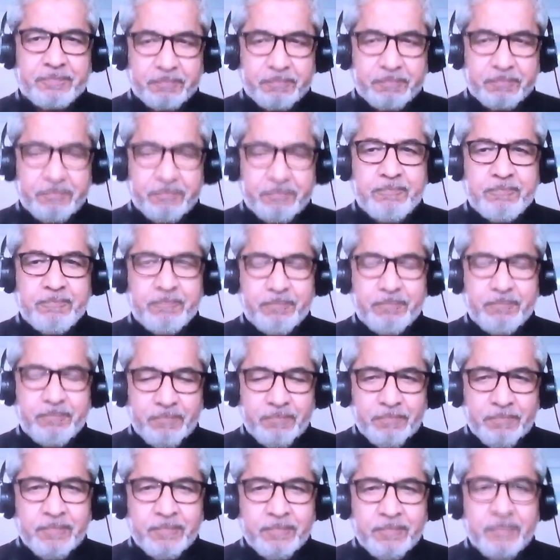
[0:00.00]

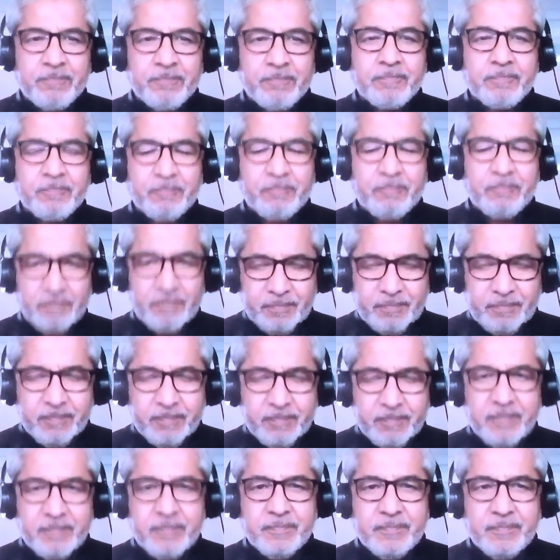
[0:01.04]

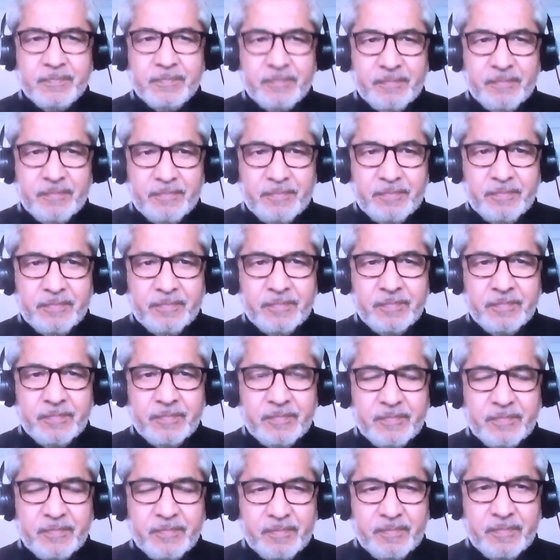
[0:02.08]

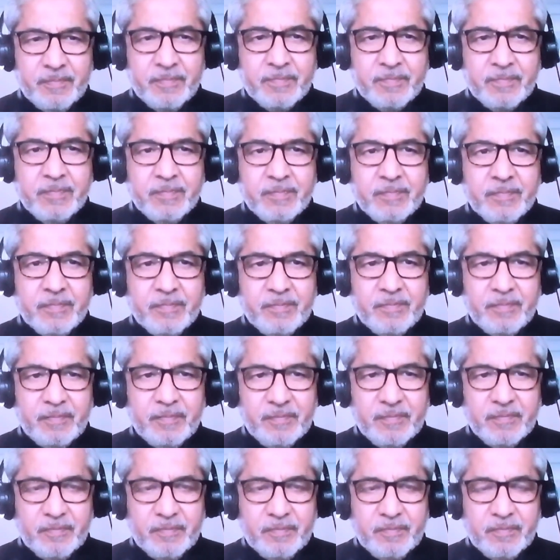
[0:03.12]

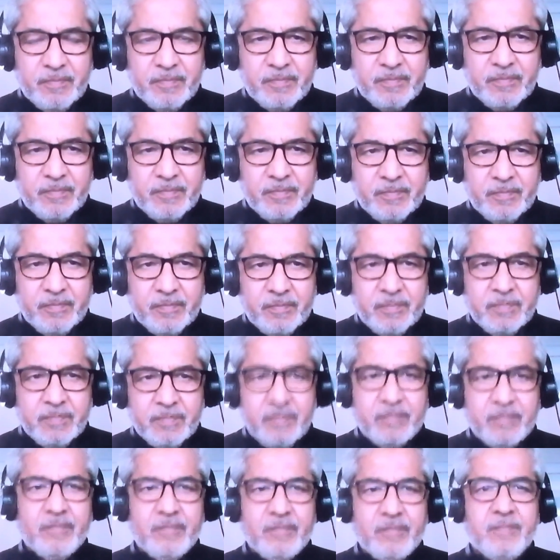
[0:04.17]

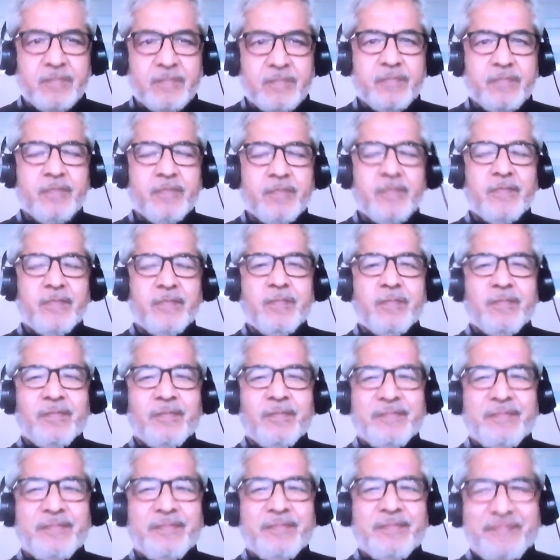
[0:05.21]

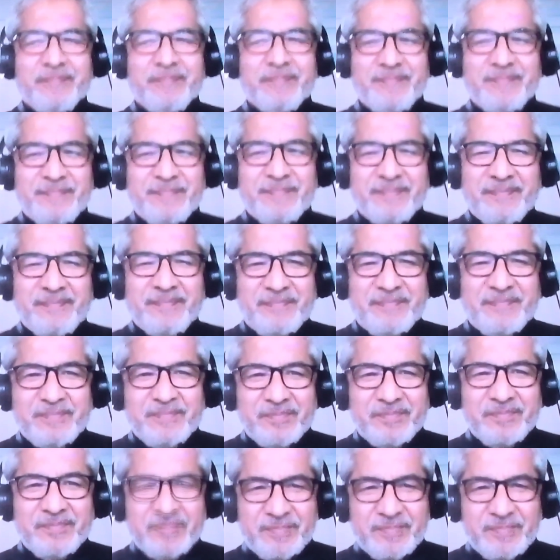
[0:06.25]

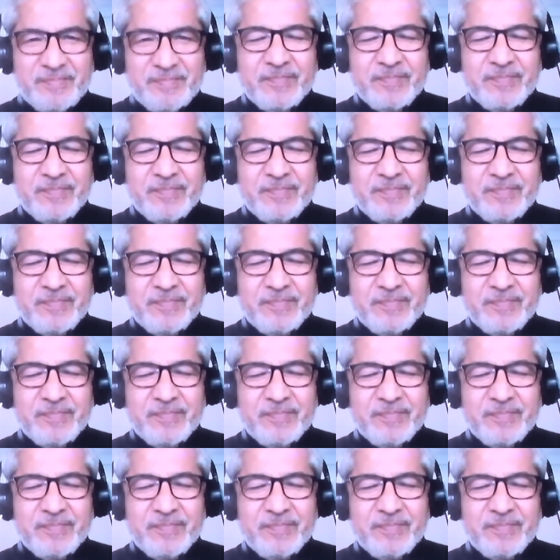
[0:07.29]
(not speaking)